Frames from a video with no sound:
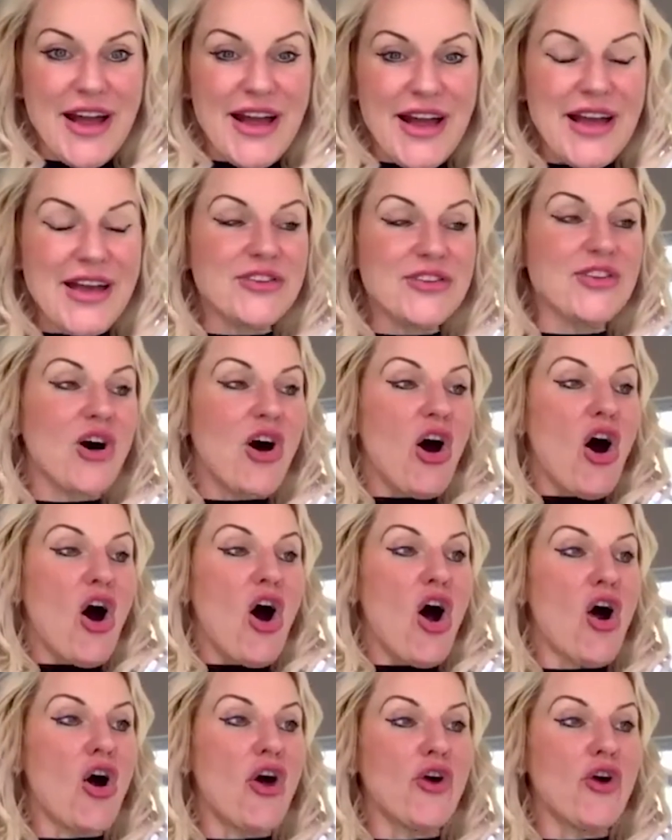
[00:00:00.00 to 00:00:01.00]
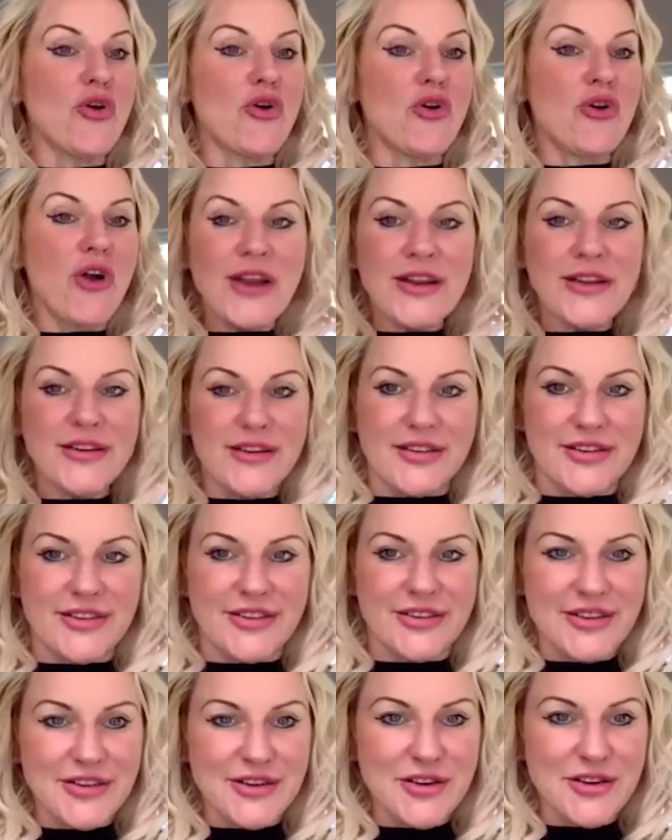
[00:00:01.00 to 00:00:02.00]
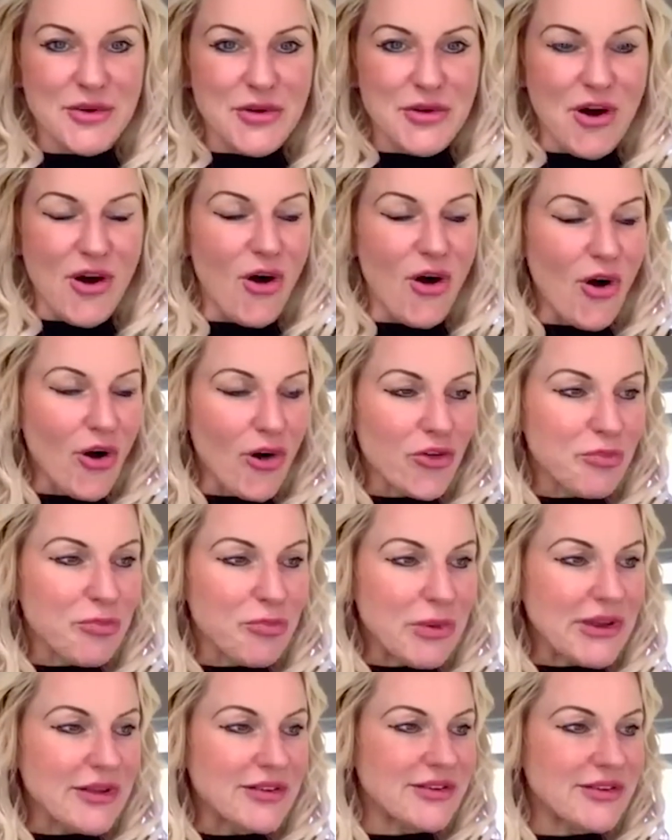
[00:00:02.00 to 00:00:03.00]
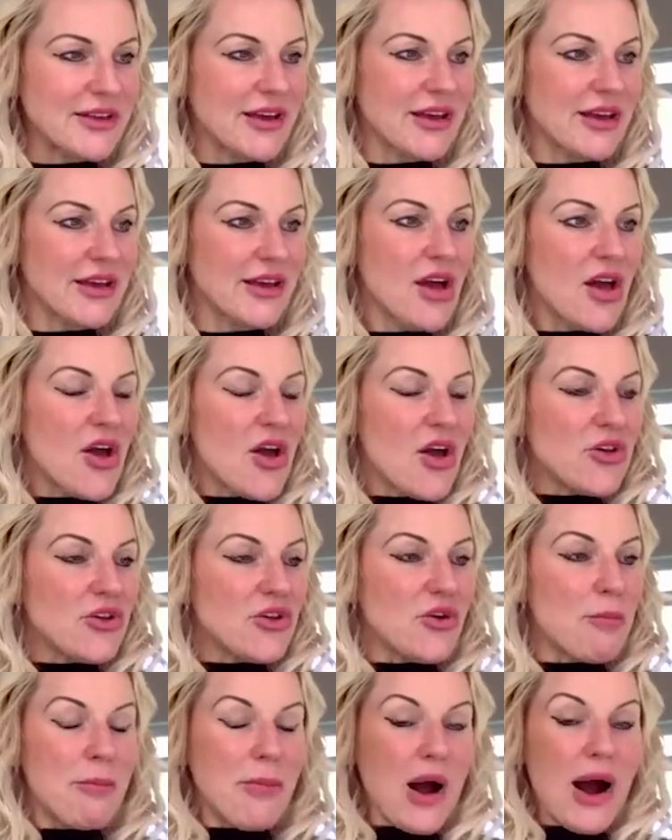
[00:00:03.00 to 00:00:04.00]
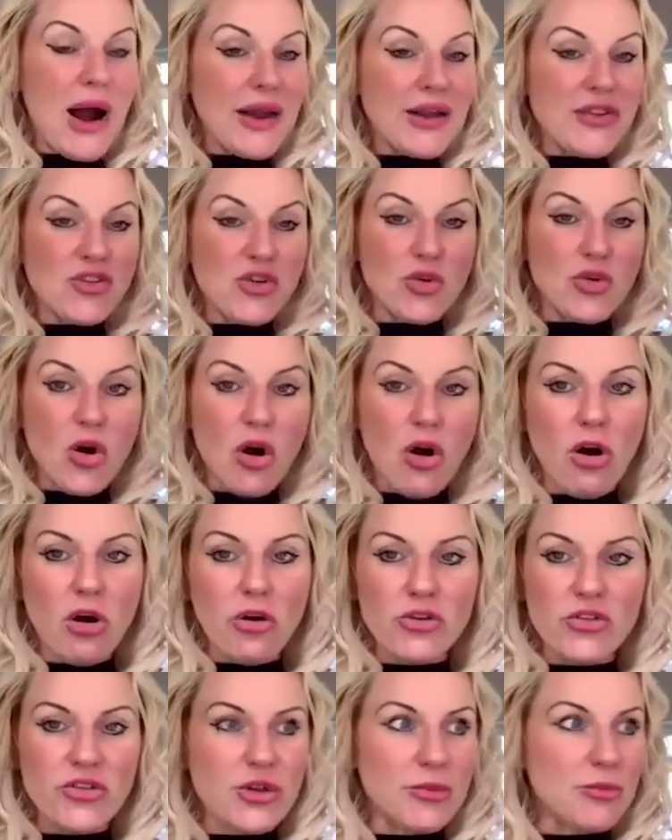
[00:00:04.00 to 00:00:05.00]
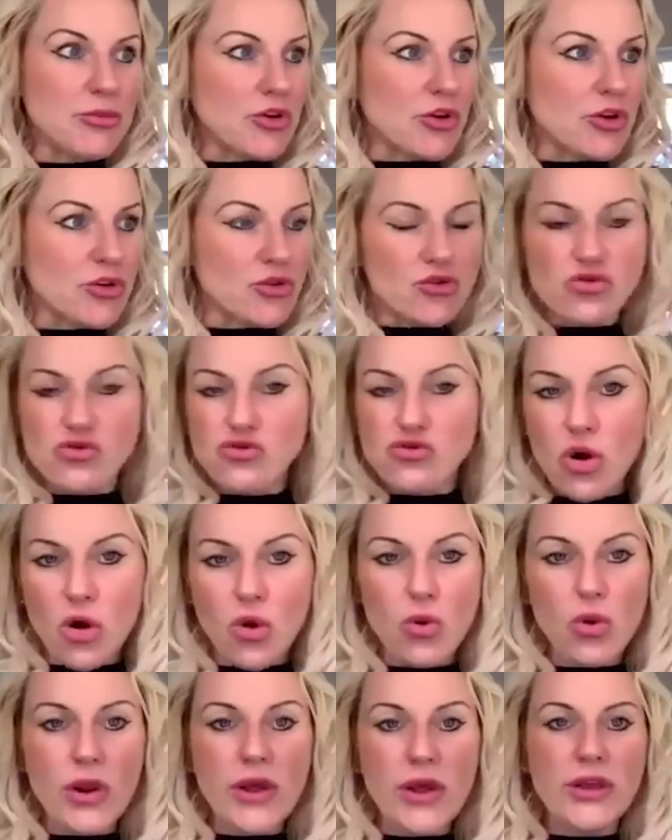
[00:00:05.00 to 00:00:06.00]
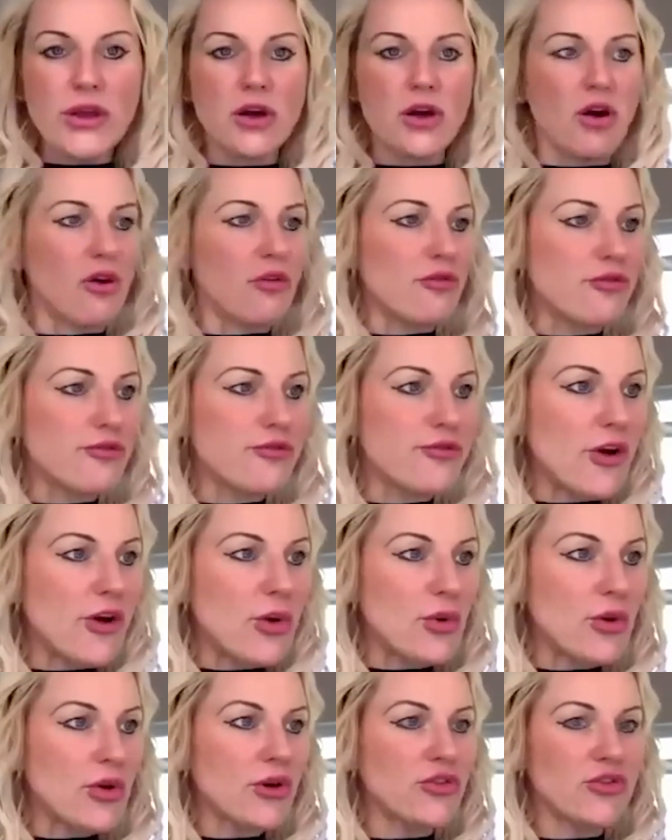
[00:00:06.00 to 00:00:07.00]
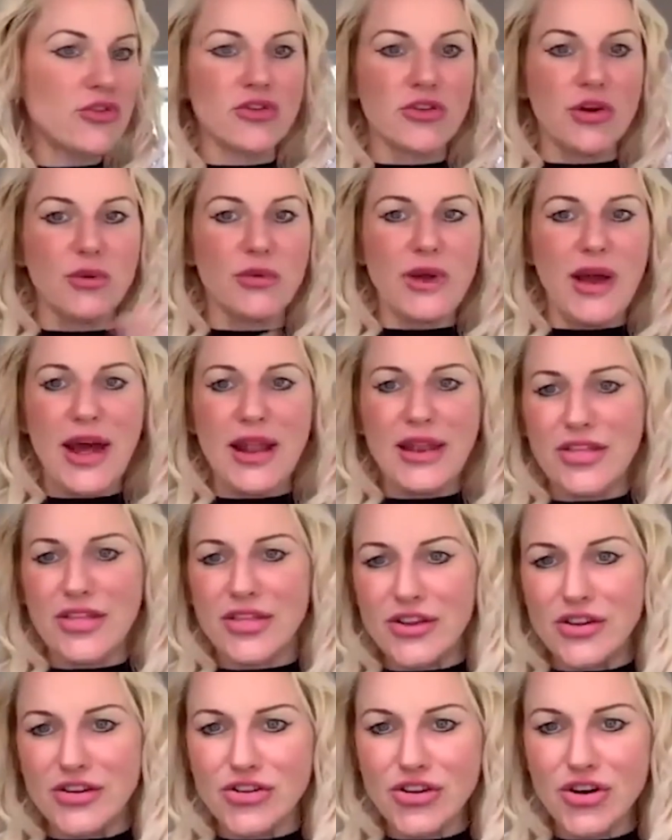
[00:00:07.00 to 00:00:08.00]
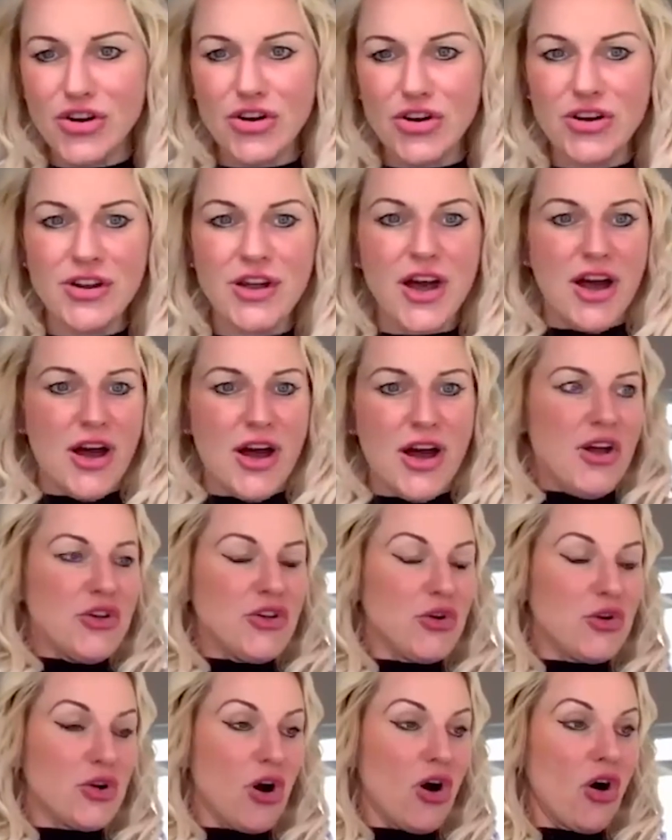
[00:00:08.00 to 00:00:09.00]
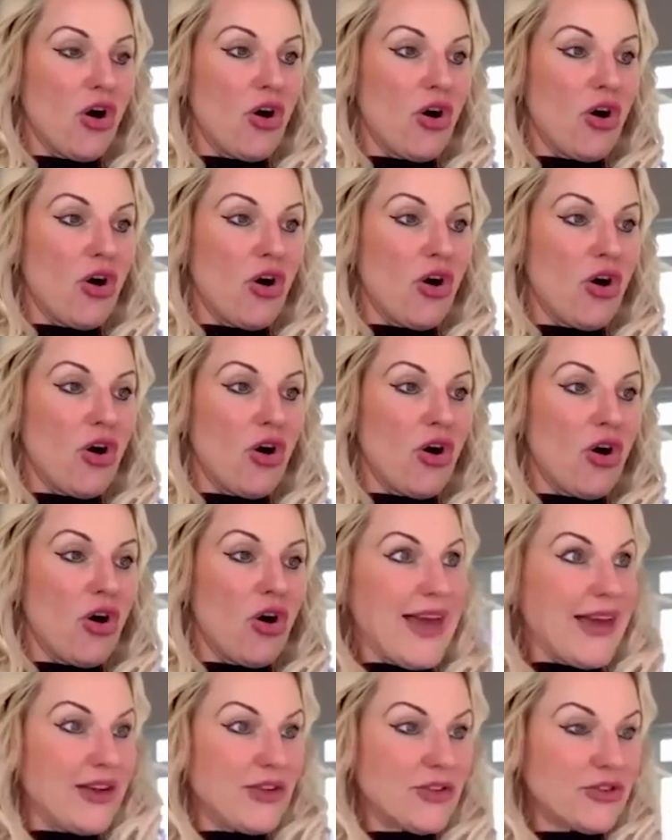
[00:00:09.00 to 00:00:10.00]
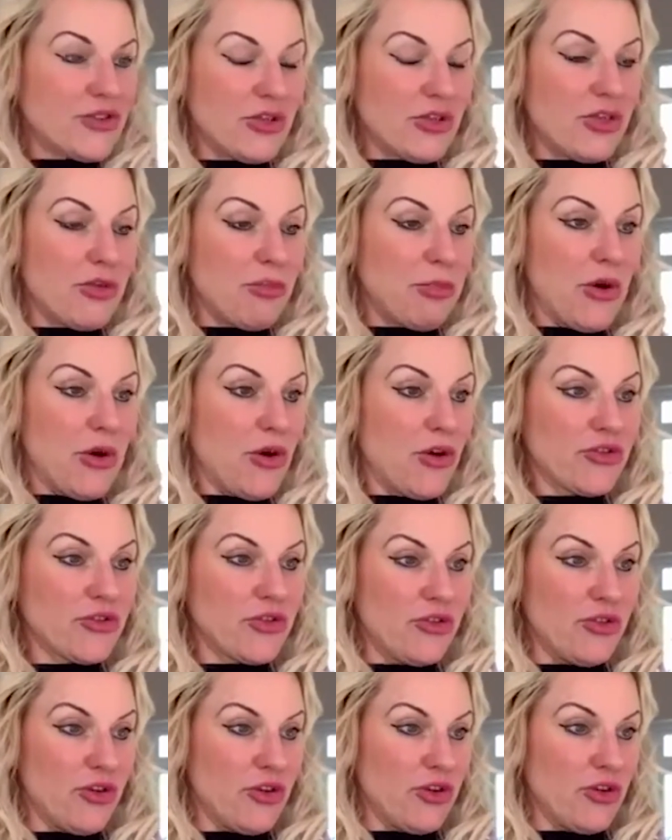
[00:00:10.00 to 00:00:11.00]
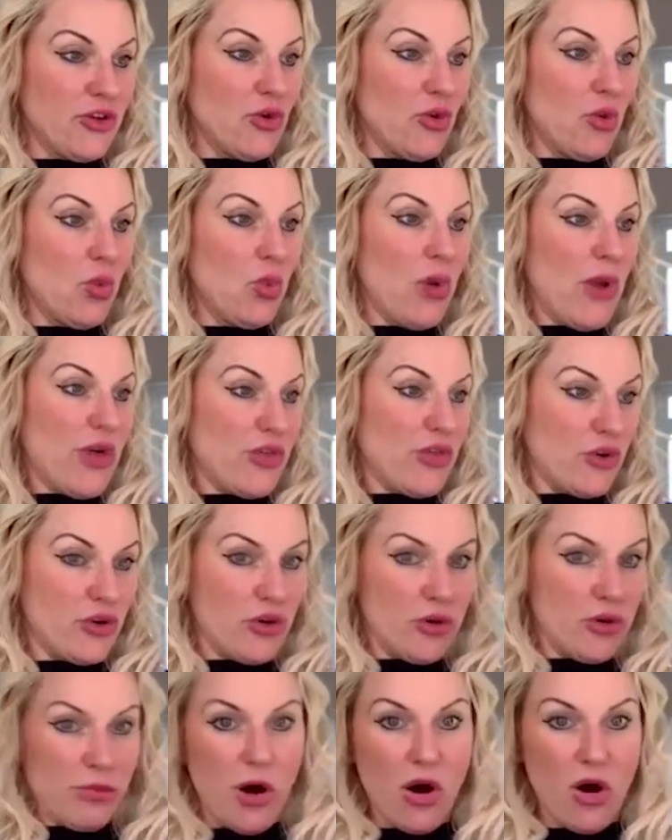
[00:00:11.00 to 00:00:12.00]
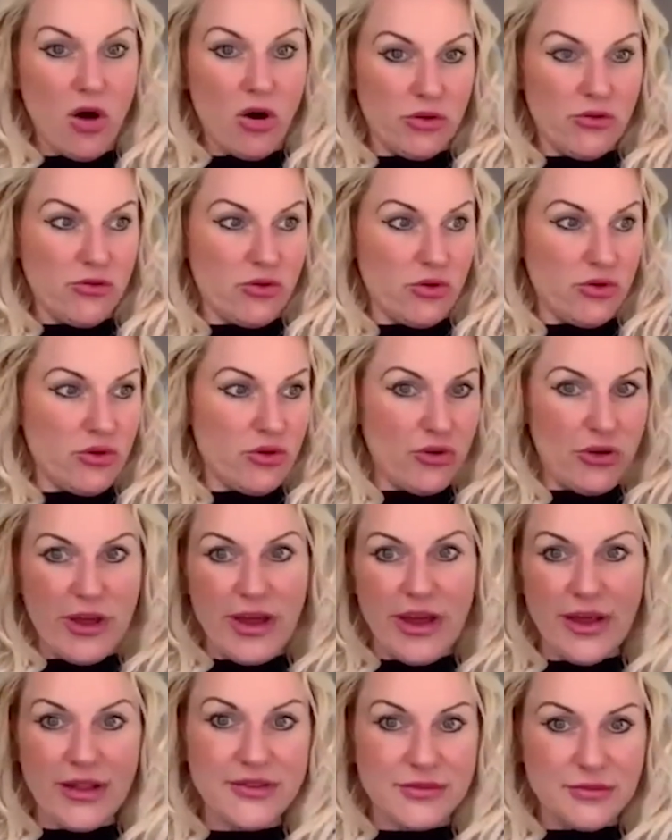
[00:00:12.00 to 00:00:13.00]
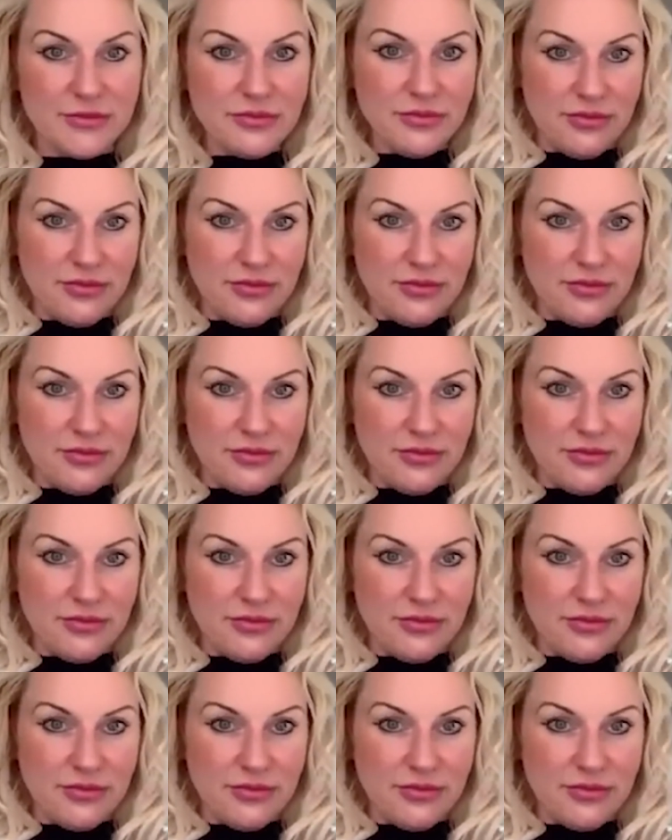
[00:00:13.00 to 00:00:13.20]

It's horrendous. You know, your heart's beating, your mind, you can't seem to control it, you can't focus, you don't get anything done, you can't relate to the person that you're with or your partner or your kids.